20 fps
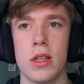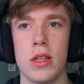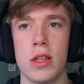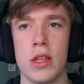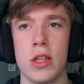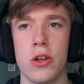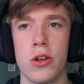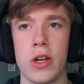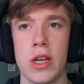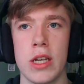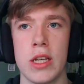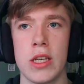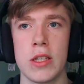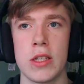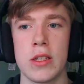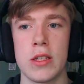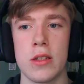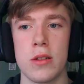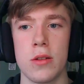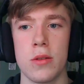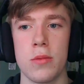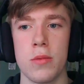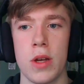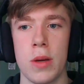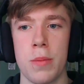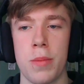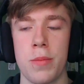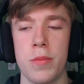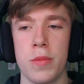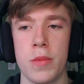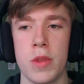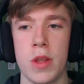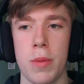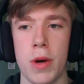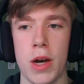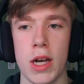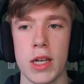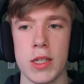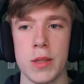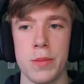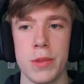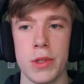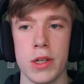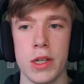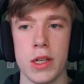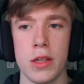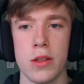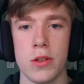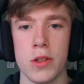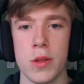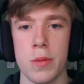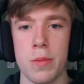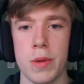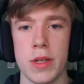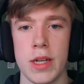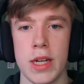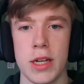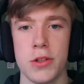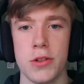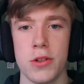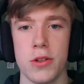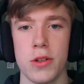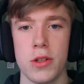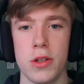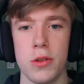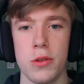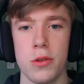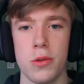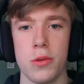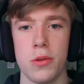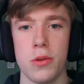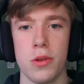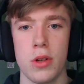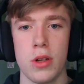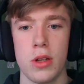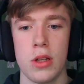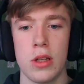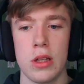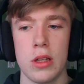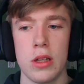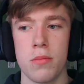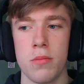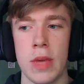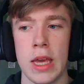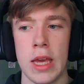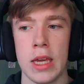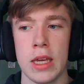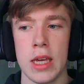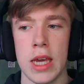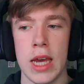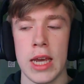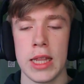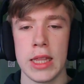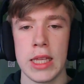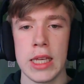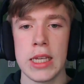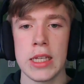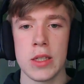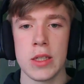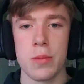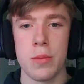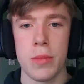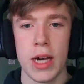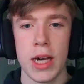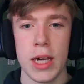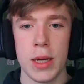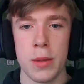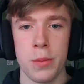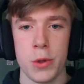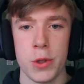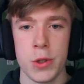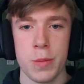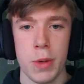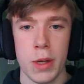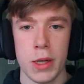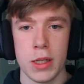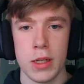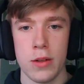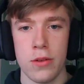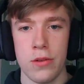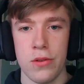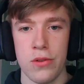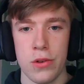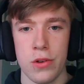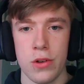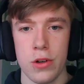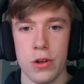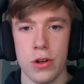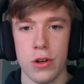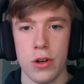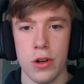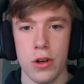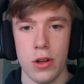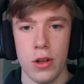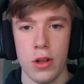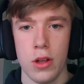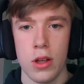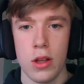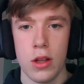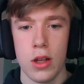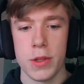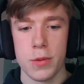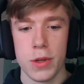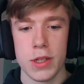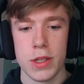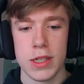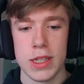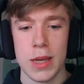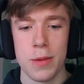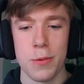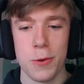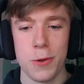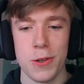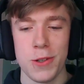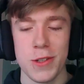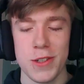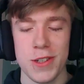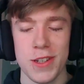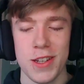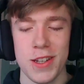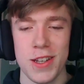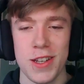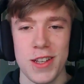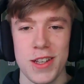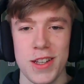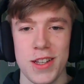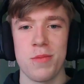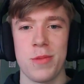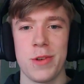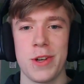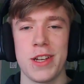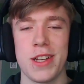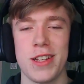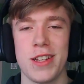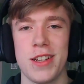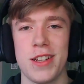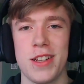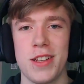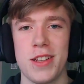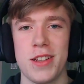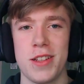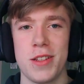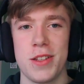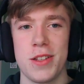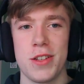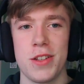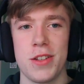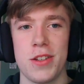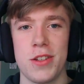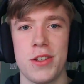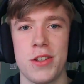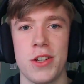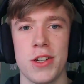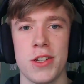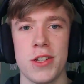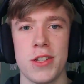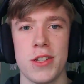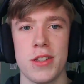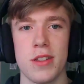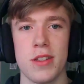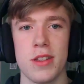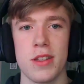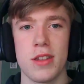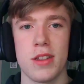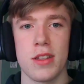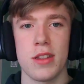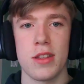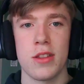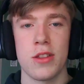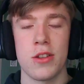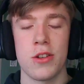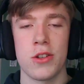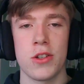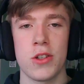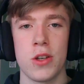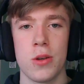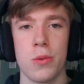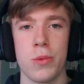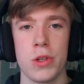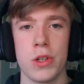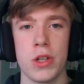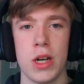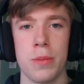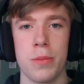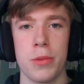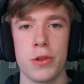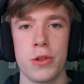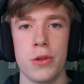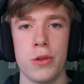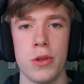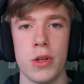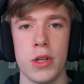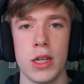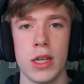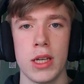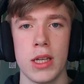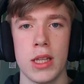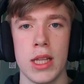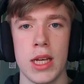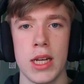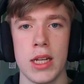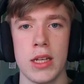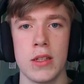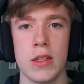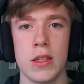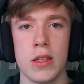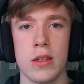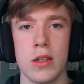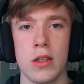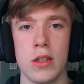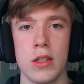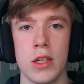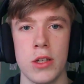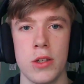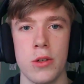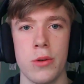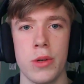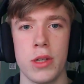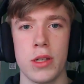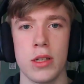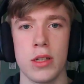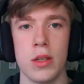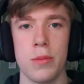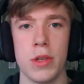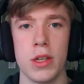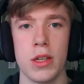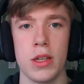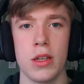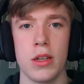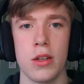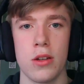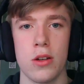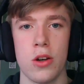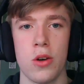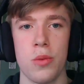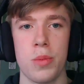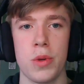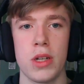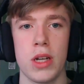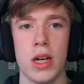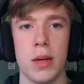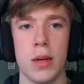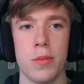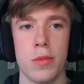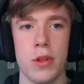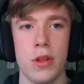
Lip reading: there is the possibility, there's the potential to make at least my perspective heard as well as Samuel's. But just there's so much opportunity that is continuing to be opened up.